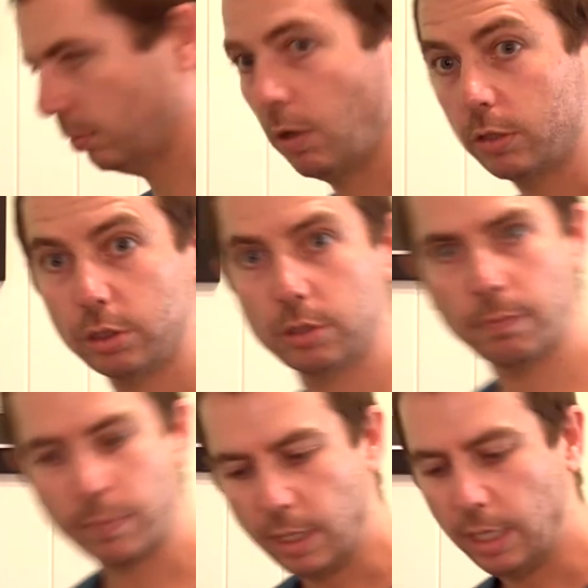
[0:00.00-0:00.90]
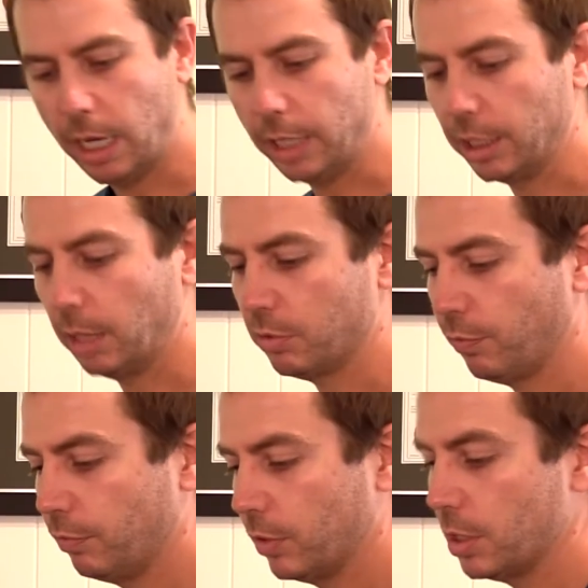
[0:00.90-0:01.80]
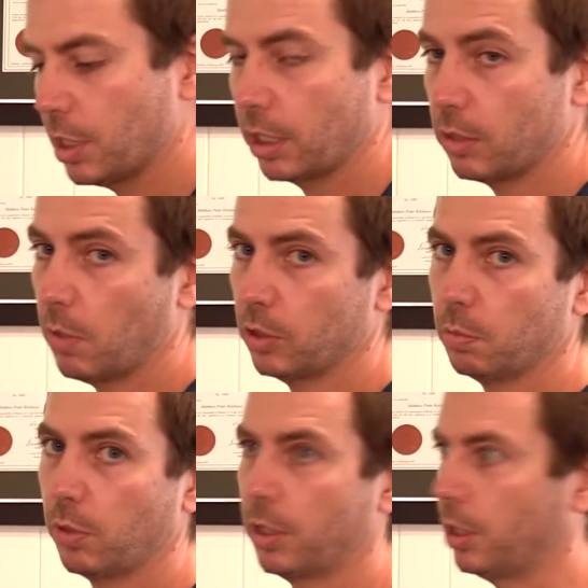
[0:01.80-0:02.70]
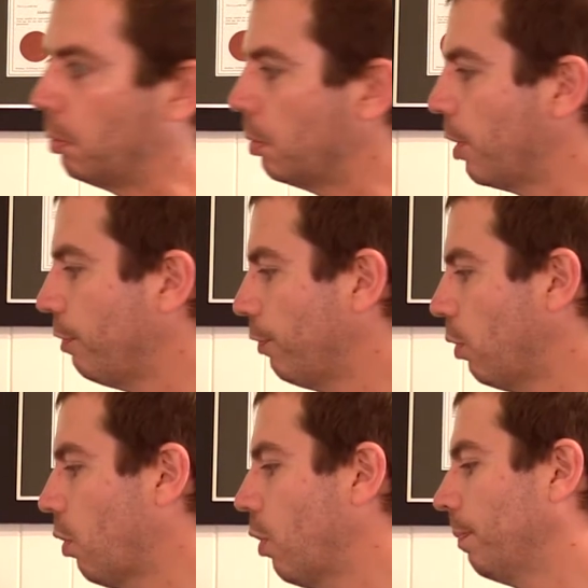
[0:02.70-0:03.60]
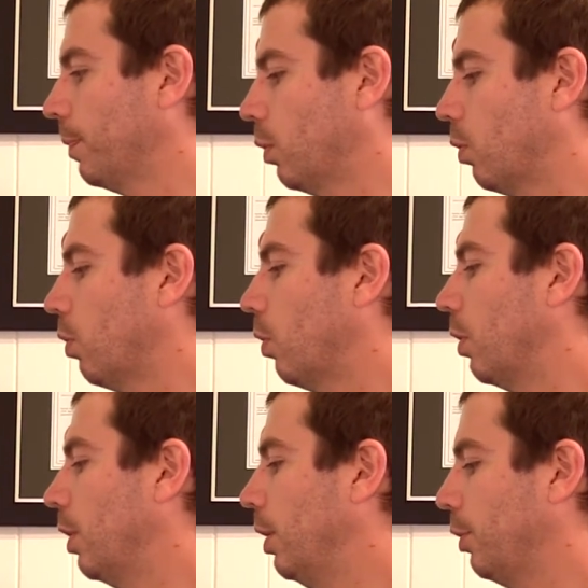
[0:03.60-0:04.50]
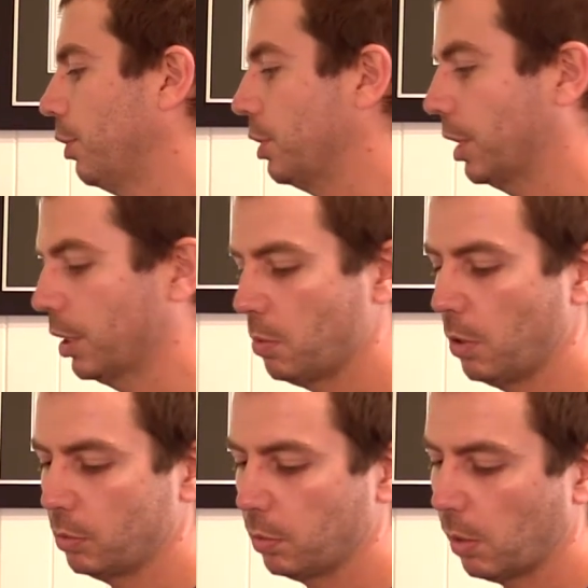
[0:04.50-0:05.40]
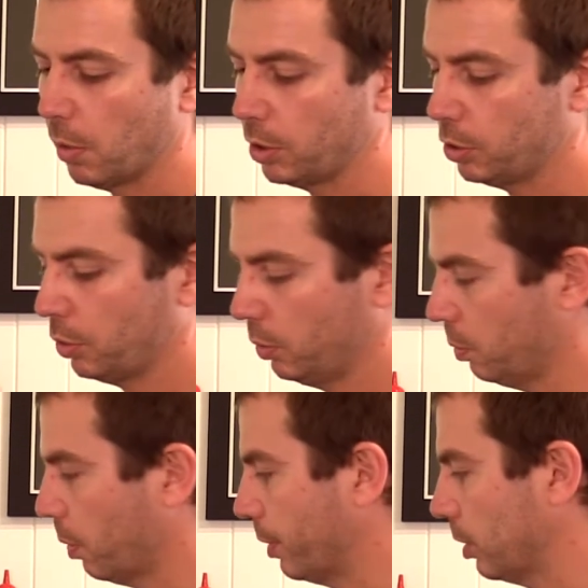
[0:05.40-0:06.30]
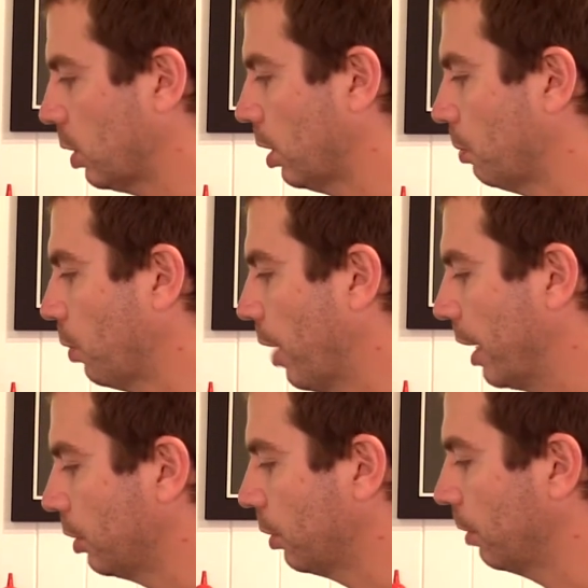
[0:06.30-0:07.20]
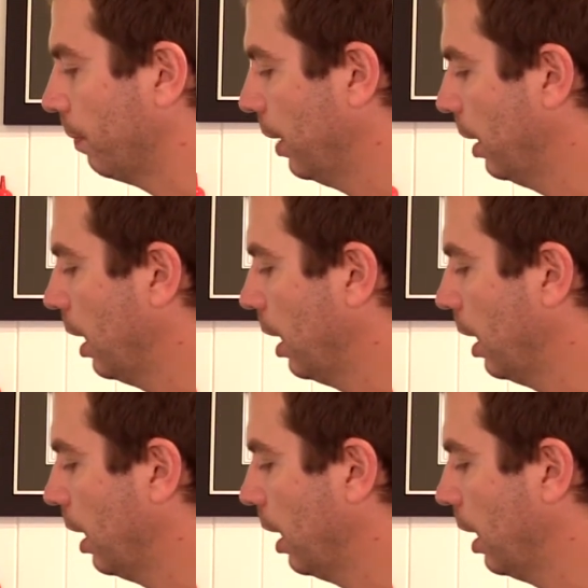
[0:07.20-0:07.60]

watch, and get up to 15 seconds, multiply the number by 4, or 30 seconds, multiply by 2, it's probably slightly more accurate,